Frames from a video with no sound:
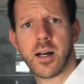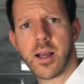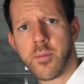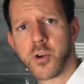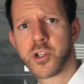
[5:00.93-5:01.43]

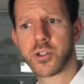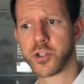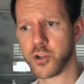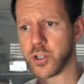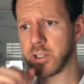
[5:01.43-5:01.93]
emotional,
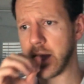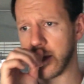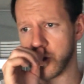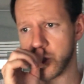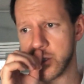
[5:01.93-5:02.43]
social
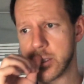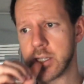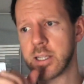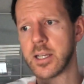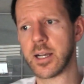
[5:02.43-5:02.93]
intelligence,
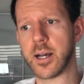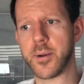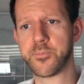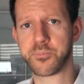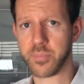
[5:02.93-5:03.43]

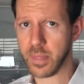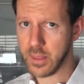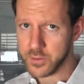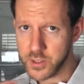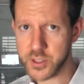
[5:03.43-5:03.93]
the